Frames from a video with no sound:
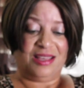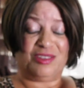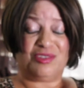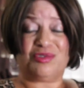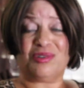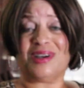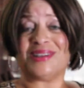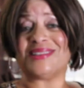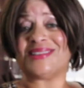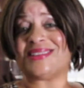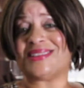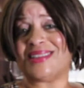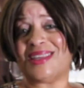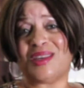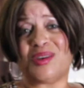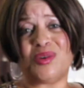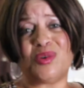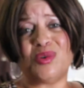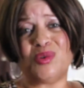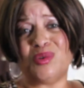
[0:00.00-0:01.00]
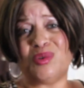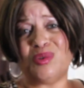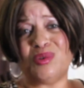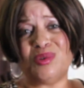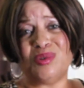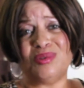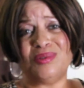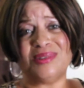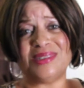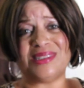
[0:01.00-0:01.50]
trying to stay
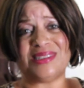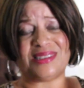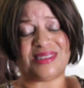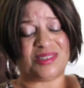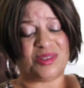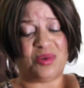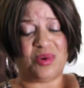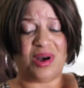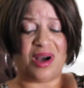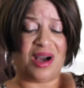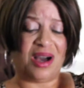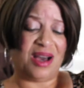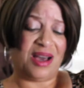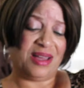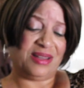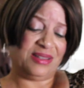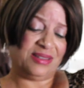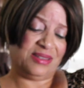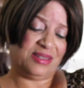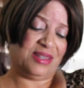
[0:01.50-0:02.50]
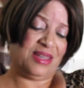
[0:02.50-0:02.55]
cool. It's so hot,